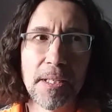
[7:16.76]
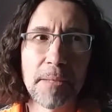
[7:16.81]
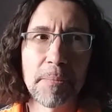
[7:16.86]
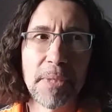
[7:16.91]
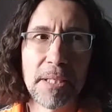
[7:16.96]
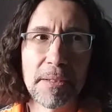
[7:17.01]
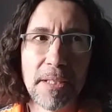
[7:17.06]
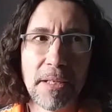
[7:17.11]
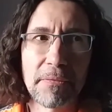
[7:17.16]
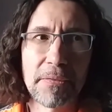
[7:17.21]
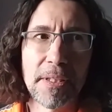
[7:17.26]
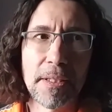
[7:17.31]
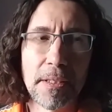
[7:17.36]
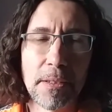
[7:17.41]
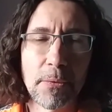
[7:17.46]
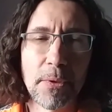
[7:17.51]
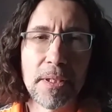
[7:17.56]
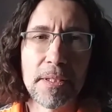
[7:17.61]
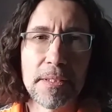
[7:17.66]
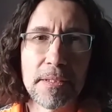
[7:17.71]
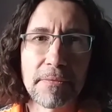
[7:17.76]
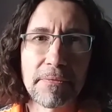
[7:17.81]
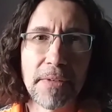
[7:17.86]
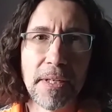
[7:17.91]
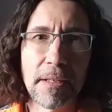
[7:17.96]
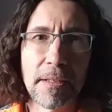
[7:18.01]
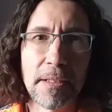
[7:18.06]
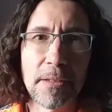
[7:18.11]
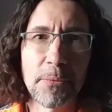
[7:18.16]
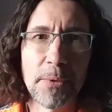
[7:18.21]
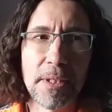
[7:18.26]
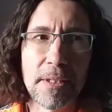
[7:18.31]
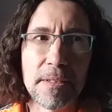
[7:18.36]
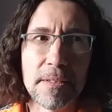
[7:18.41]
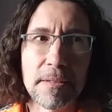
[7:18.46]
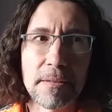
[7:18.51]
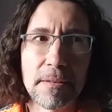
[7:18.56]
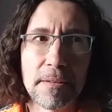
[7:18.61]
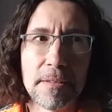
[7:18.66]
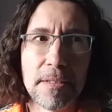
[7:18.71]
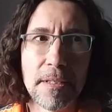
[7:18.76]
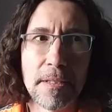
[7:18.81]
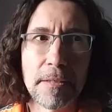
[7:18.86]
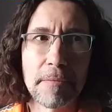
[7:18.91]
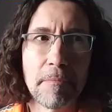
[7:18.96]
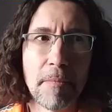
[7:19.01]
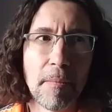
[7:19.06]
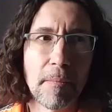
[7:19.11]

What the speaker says: definitely gonna watch the Falcon and Winter Soldier.